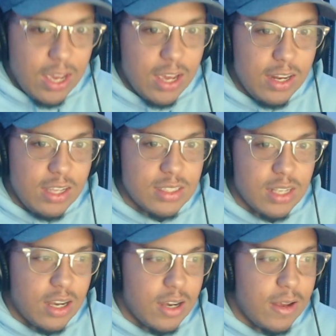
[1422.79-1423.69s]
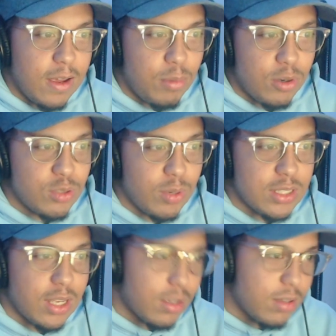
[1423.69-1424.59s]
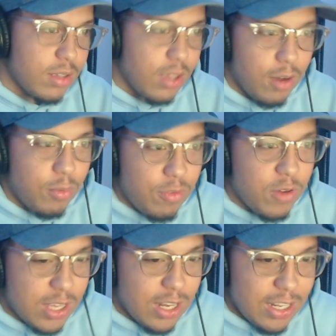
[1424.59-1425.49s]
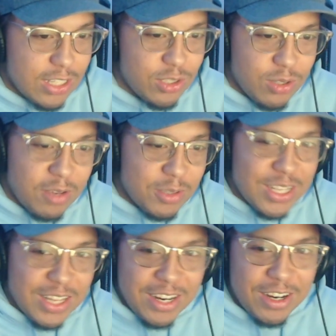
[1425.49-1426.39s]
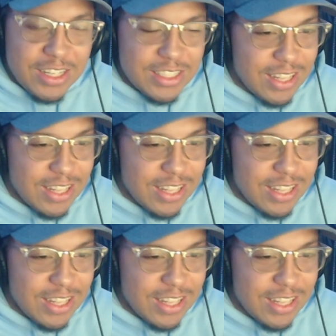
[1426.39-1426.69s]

And and Bruce Wayne's like, yeah, we fucking need you. It was hilarious.